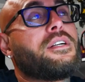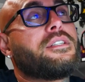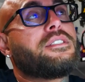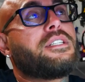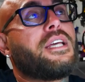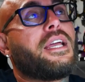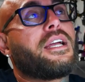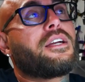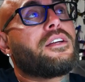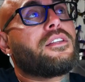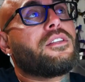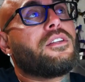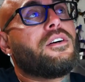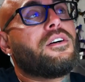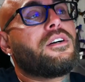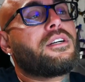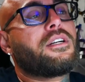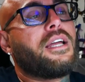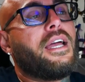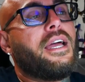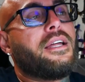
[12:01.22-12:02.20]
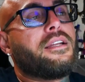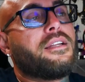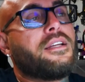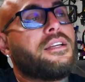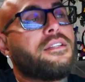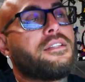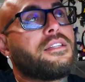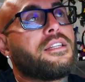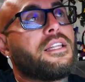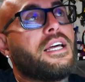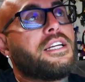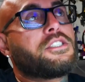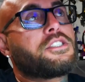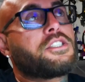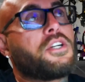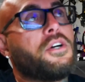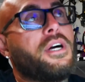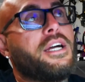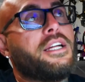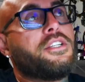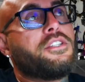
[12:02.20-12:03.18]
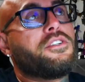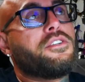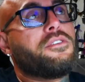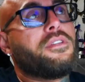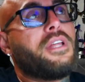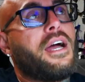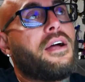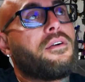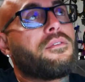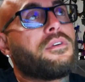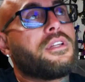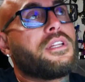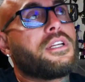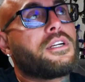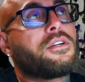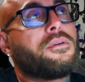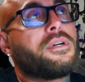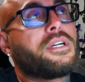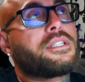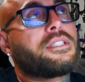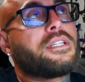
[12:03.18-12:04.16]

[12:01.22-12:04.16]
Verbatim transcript: and take a look. And let's go ahead and do that really quick